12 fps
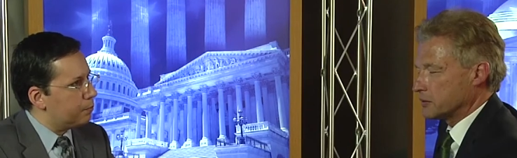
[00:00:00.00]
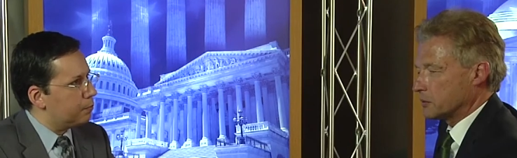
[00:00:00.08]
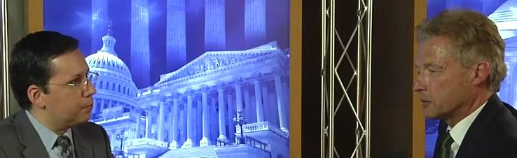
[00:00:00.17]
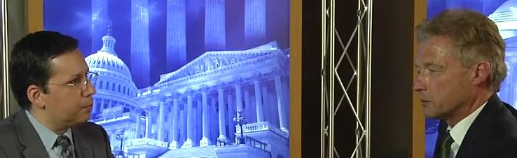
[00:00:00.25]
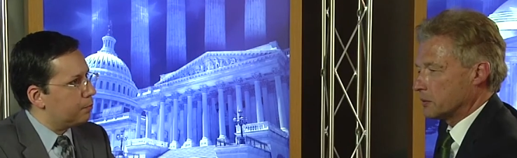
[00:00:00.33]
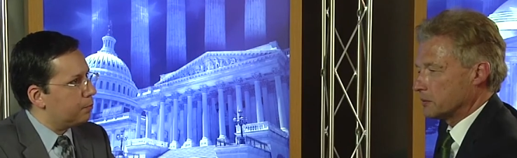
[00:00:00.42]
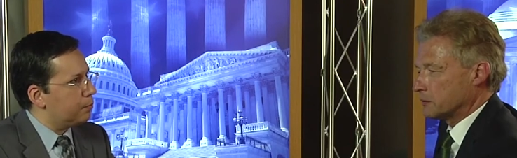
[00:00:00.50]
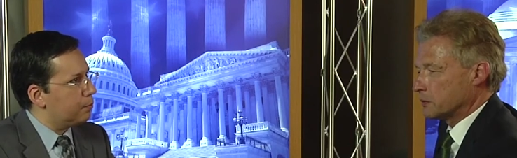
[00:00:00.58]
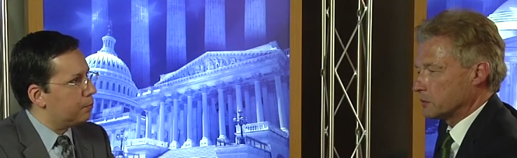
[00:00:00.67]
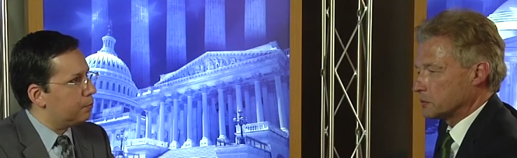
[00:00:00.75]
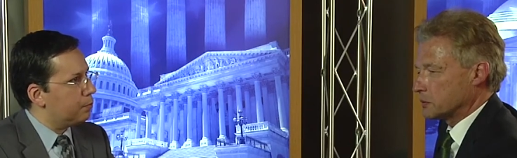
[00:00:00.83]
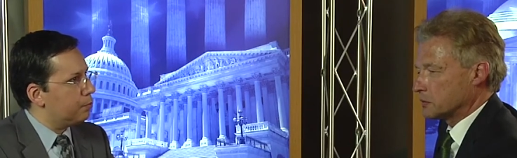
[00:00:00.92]
Speaker 1: So it was,
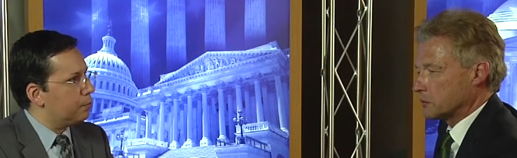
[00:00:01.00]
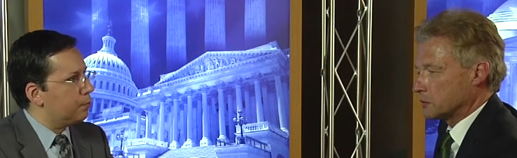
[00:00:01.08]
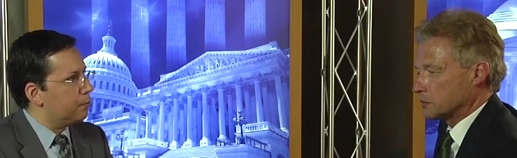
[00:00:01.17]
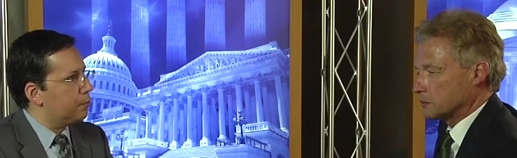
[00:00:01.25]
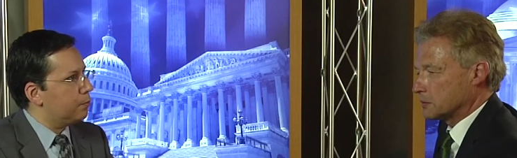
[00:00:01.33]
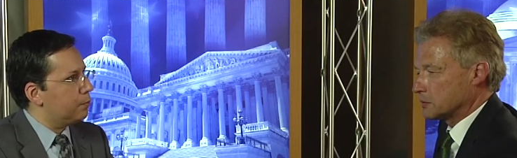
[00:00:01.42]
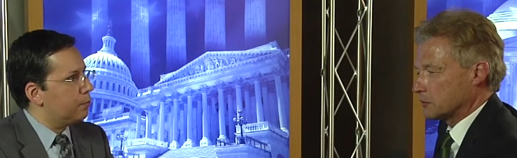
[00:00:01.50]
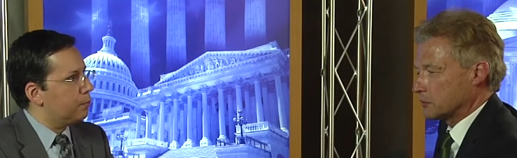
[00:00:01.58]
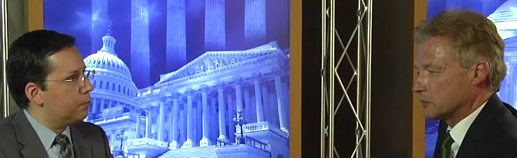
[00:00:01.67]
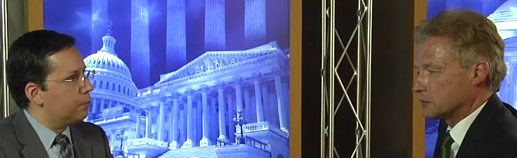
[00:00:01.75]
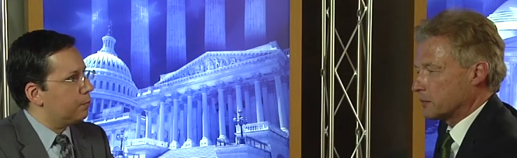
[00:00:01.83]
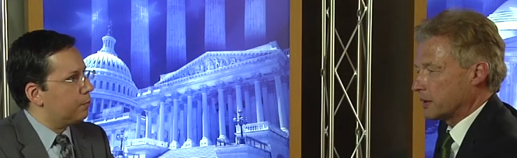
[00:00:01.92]
this was, also, was, of
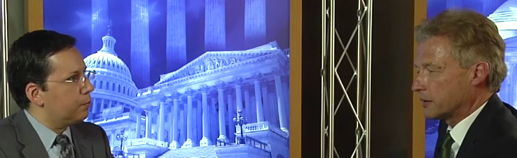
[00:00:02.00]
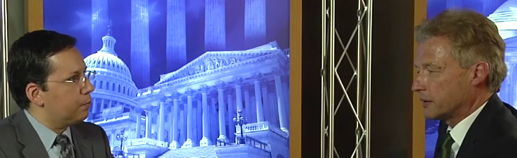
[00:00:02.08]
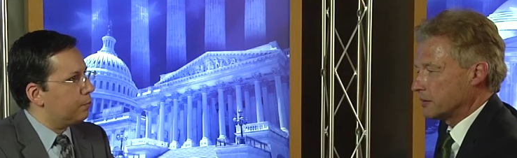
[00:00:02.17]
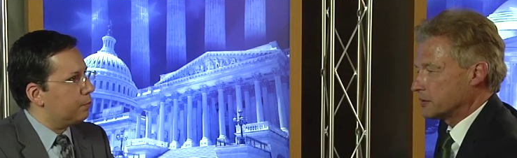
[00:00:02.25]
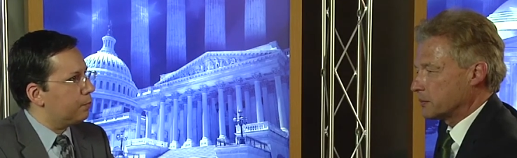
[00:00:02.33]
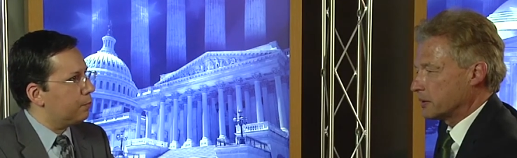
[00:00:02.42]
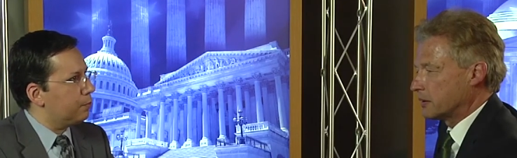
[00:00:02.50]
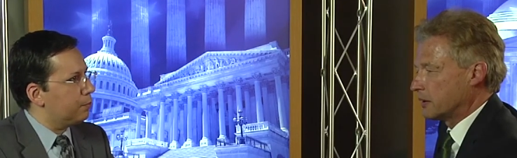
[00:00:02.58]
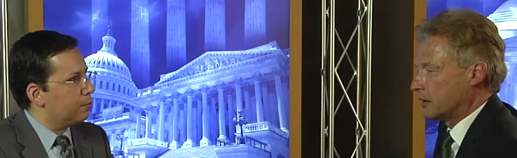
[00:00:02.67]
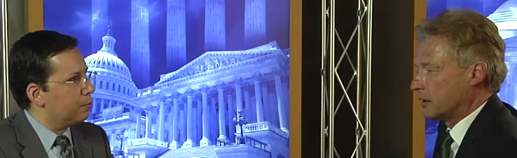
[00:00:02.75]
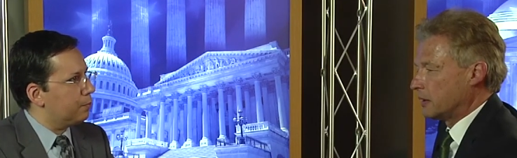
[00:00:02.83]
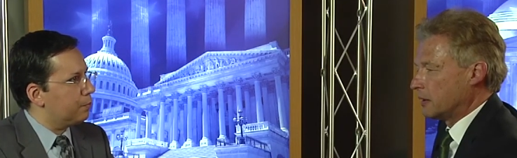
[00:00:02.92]
course, my case. But
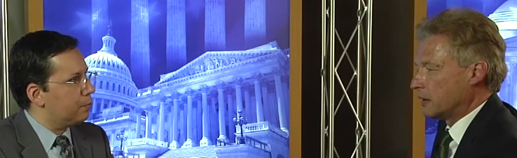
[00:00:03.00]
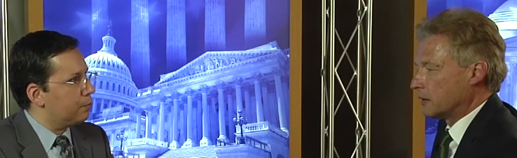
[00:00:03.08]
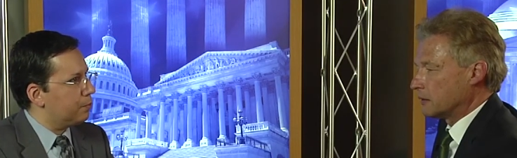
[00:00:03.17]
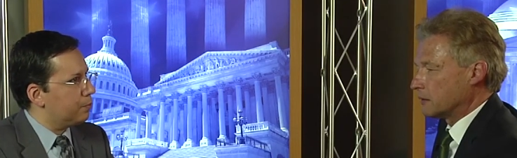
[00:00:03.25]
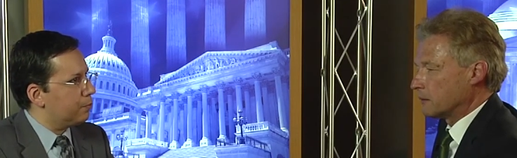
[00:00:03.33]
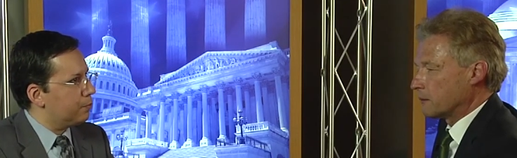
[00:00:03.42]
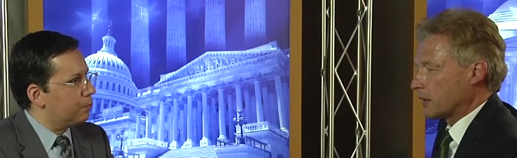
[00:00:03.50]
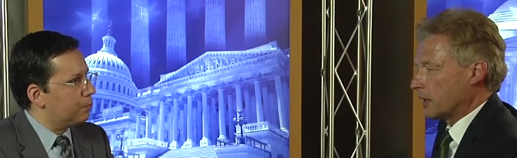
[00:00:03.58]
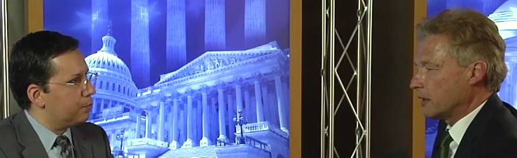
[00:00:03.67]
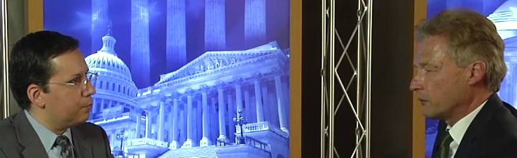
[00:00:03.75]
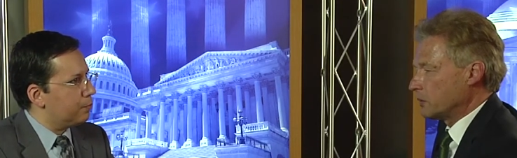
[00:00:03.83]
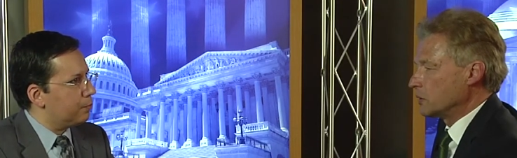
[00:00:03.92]
I
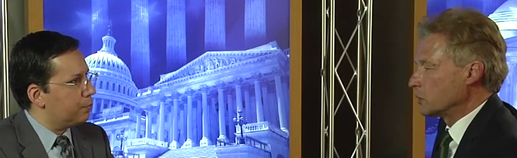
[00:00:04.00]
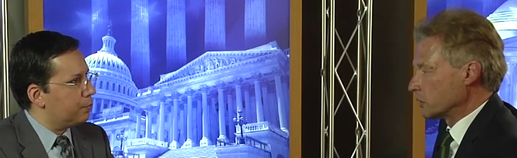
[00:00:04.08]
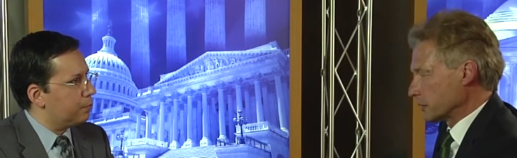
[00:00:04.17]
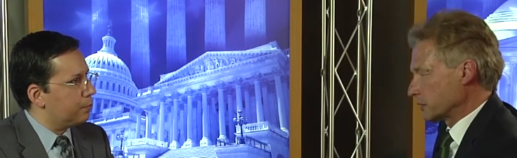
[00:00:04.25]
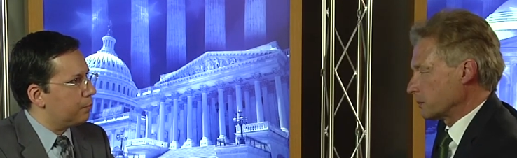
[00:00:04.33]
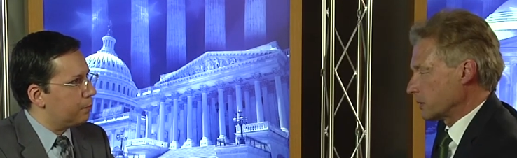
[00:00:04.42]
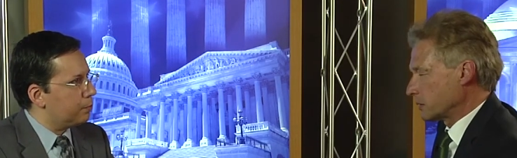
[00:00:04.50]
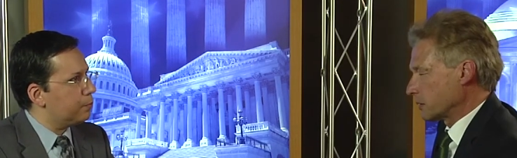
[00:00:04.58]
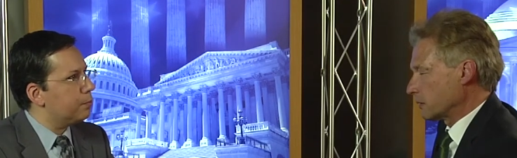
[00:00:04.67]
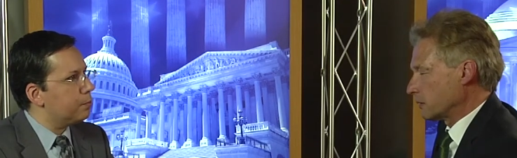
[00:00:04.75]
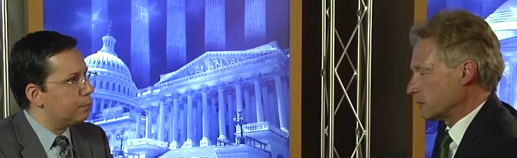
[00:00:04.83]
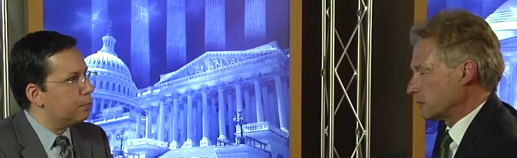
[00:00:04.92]
love the lyrics in
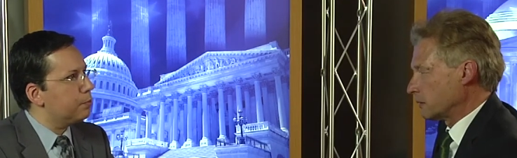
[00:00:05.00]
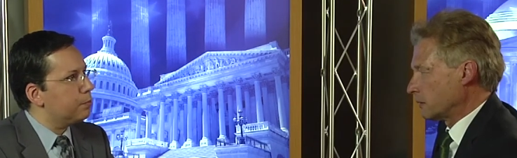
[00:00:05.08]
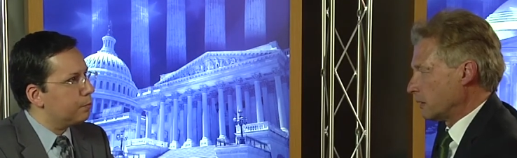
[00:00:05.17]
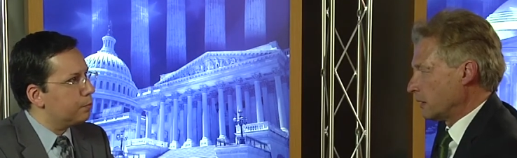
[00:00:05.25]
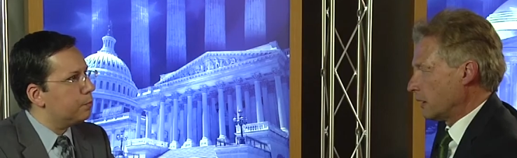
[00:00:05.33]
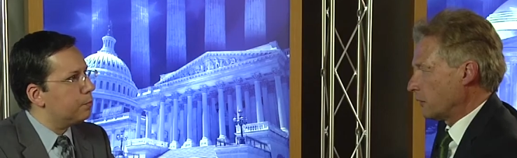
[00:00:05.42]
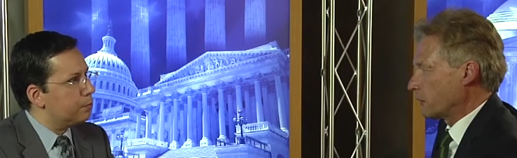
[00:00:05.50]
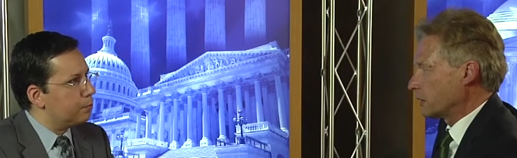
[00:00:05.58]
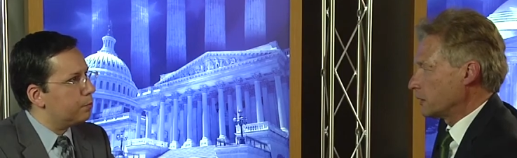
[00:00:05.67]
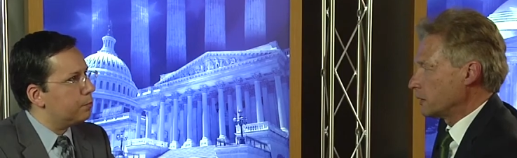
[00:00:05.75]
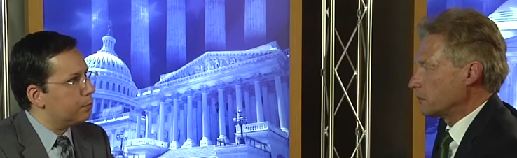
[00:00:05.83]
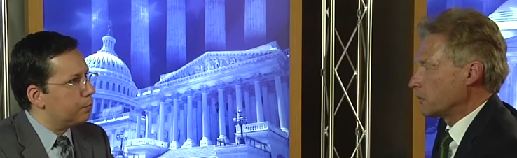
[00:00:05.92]
particular. I think
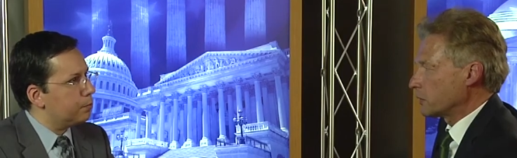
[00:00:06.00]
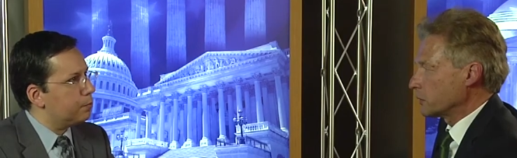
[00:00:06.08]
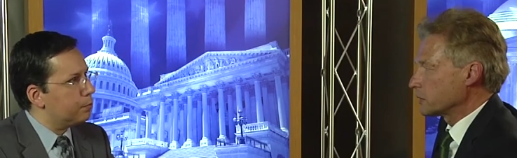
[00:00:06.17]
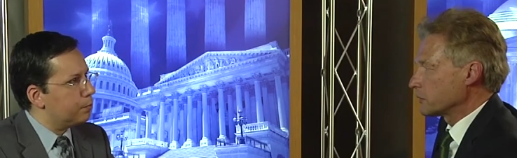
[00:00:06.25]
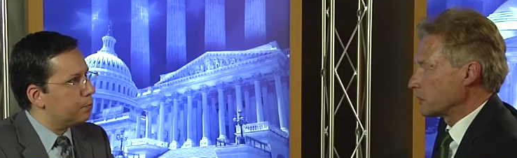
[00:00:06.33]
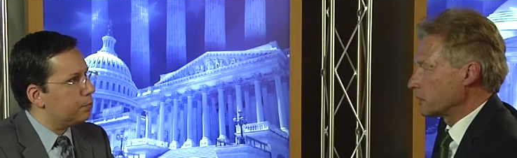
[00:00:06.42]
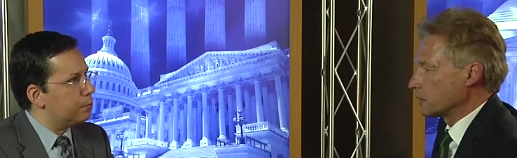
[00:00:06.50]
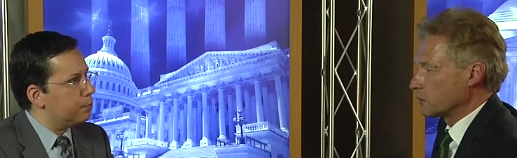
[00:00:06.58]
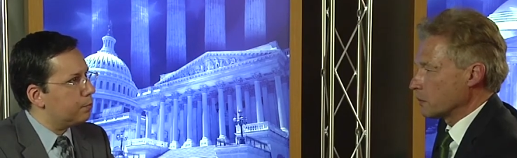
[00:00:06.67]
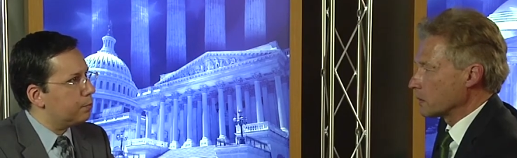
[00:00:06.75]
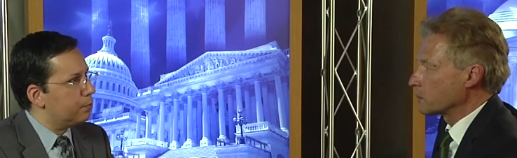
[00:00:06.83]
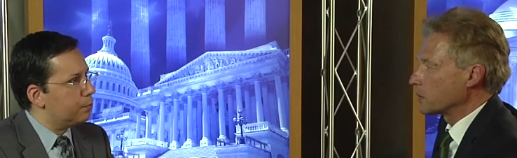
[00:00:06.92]
he merits the
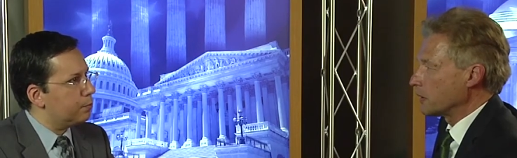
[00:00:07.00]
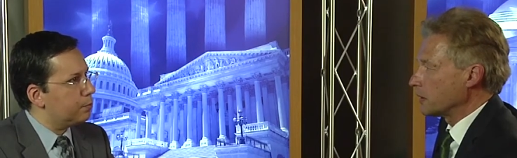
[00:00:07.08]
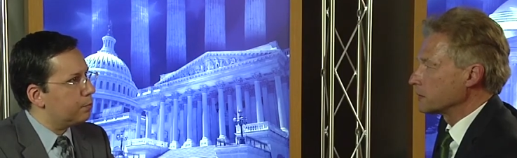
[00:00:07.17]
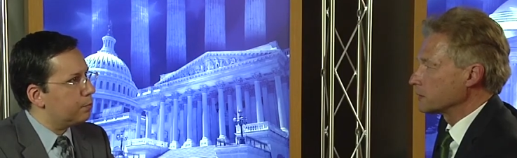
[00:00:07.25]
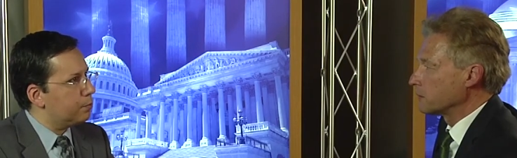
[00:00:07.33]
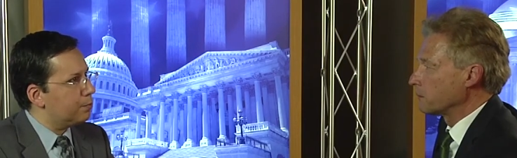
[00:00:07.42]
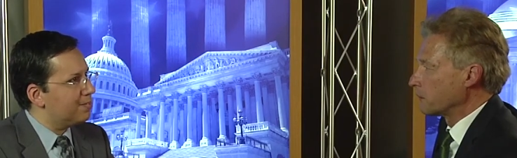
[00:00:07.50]
Nobel Prize